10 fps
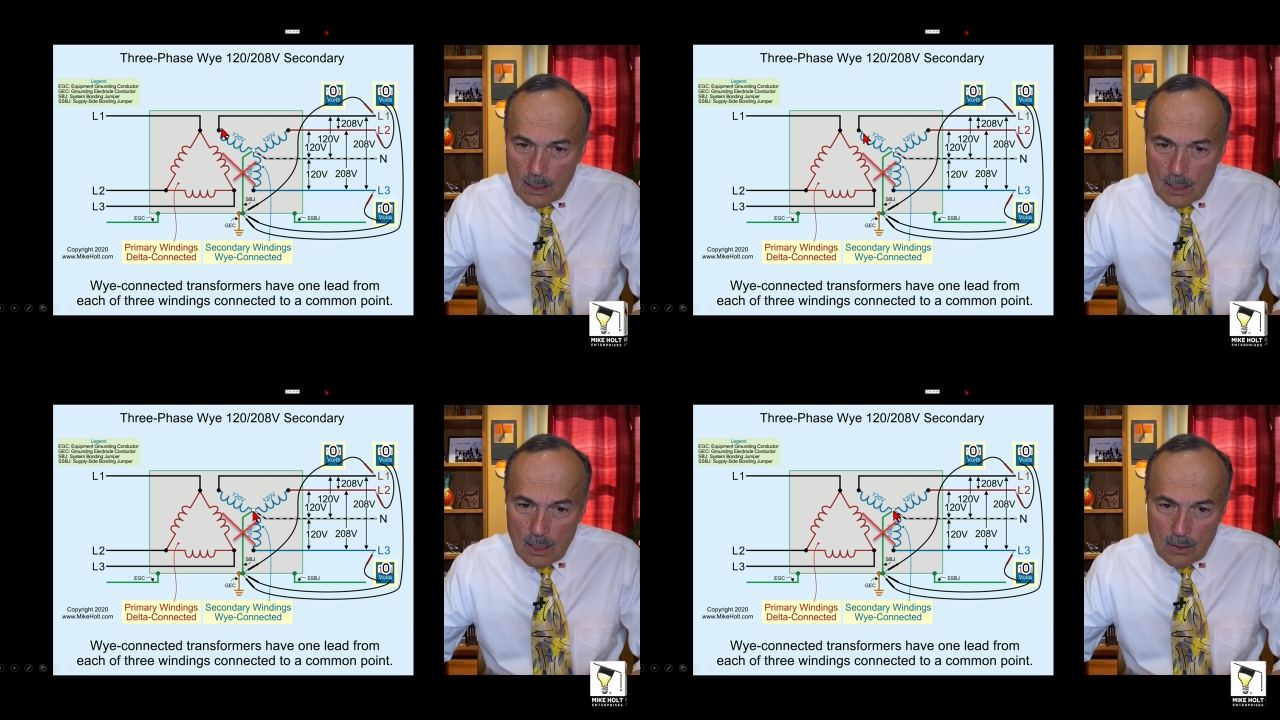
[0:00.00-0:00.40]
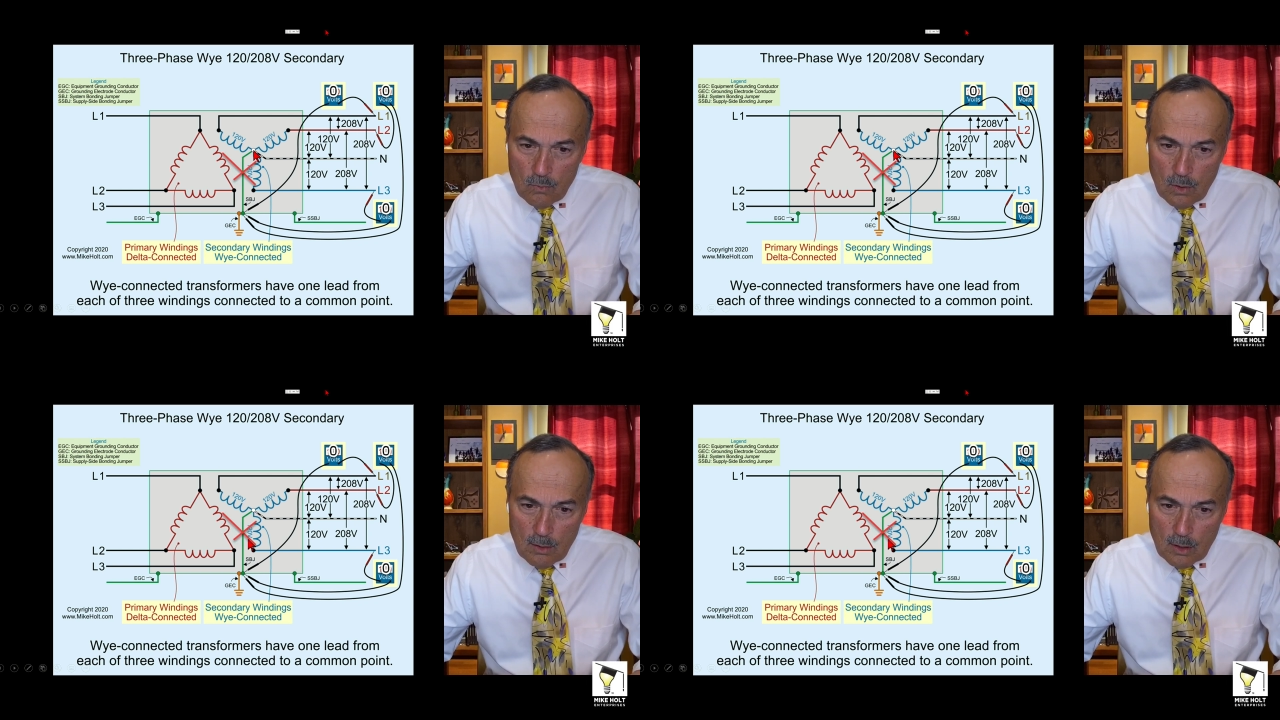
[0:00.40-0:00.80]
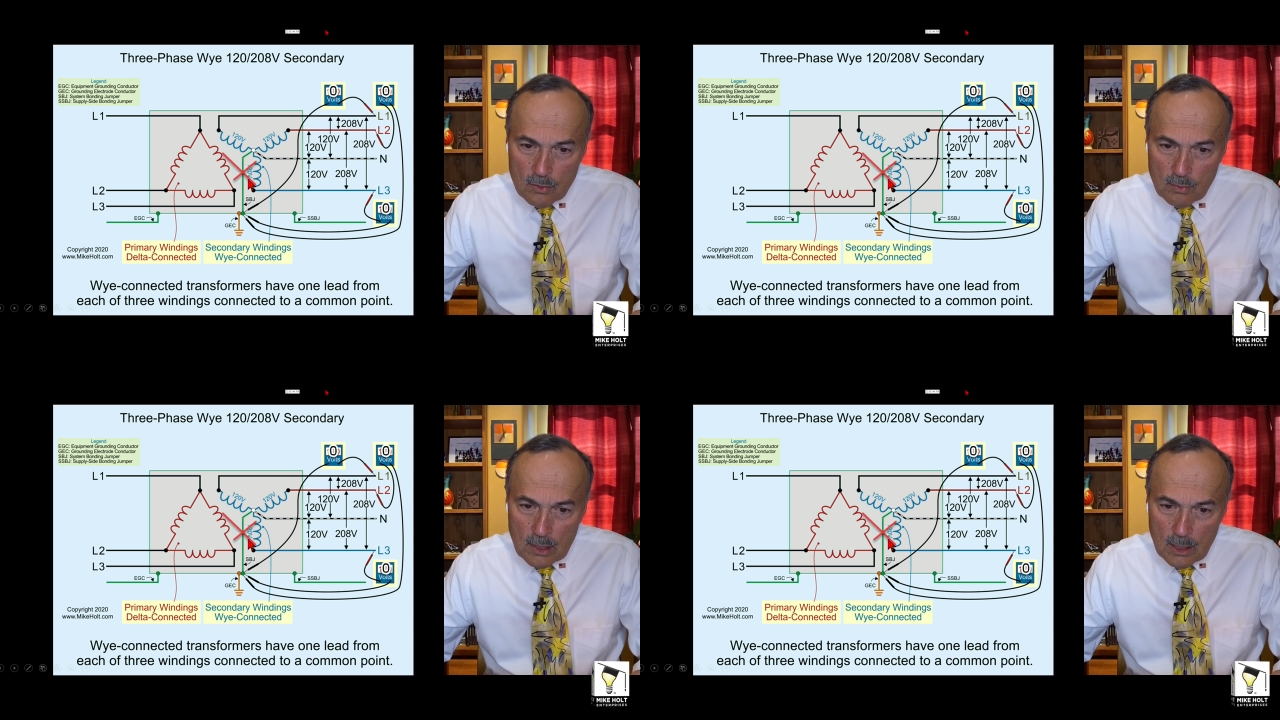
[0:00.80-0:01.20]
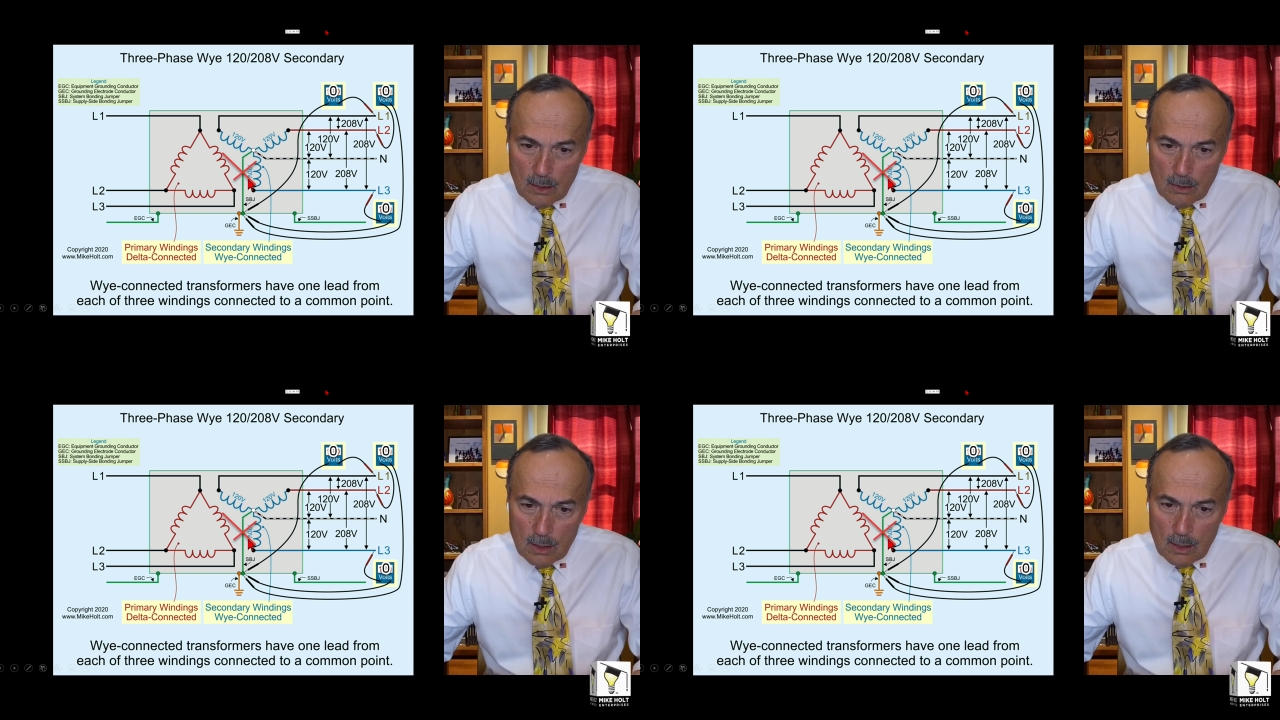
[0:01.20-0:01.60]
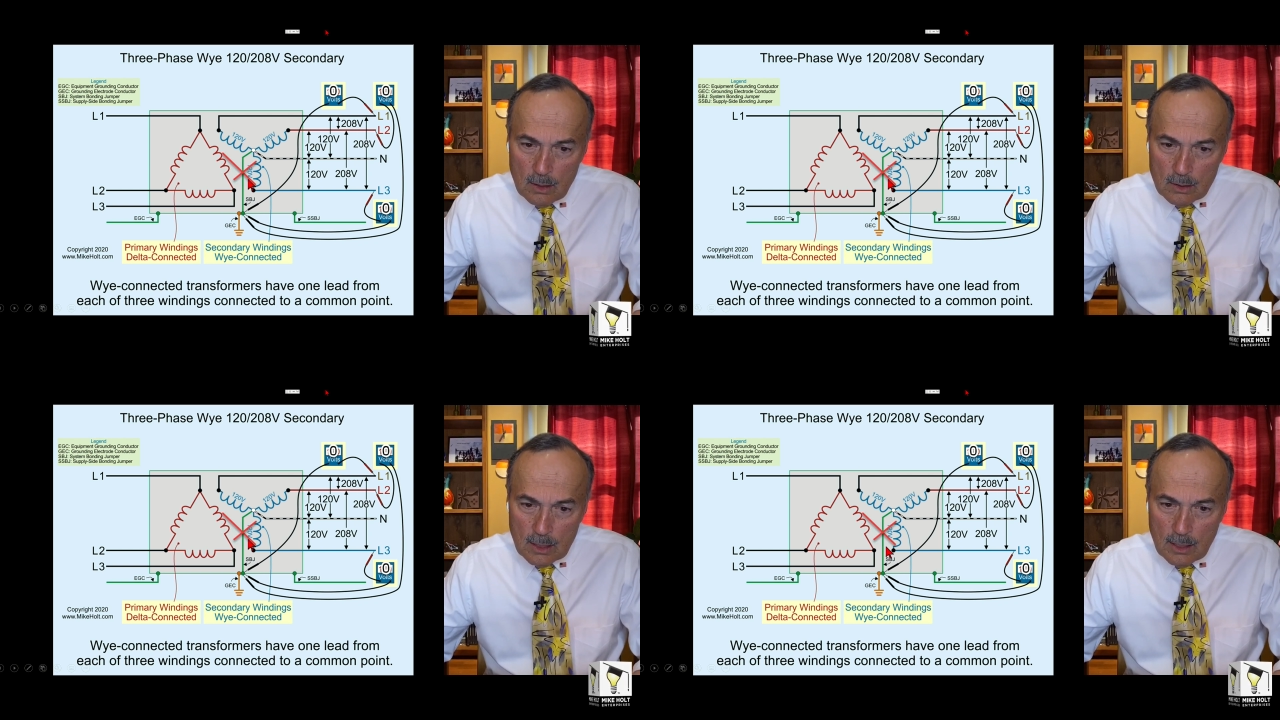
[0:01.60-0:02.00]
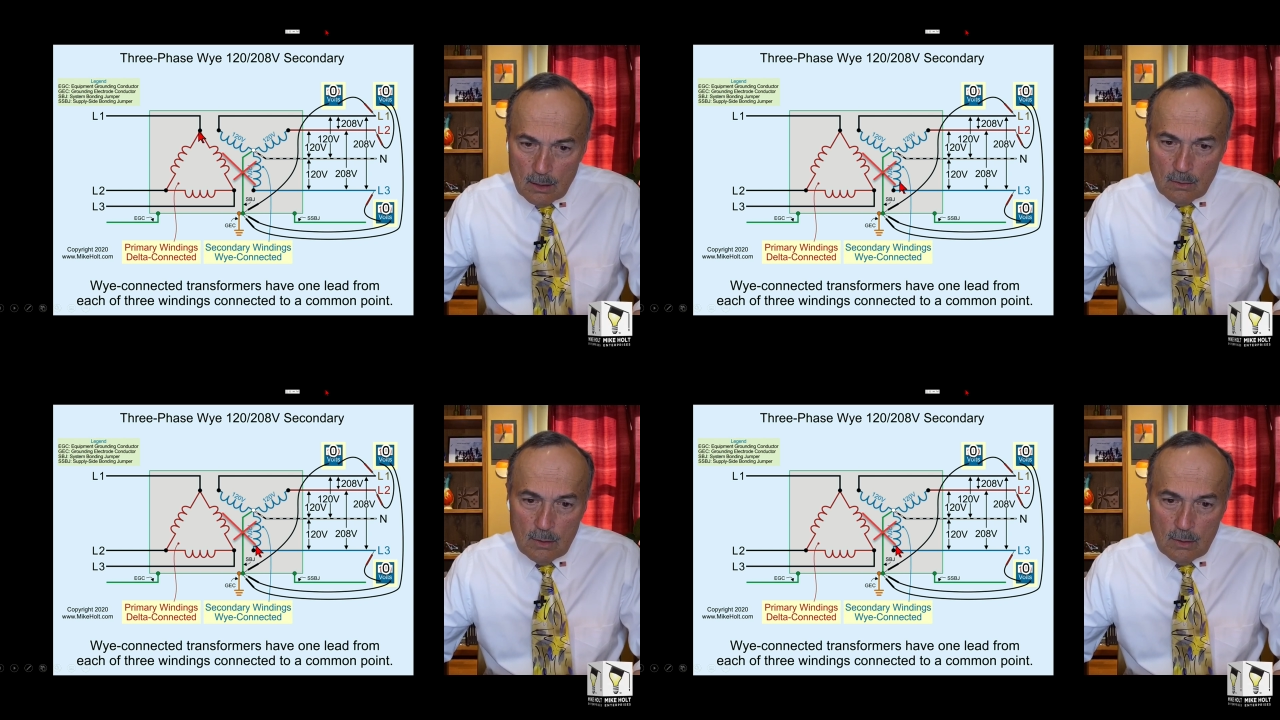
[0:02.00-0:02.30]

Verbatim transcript: line one, it goes here to here.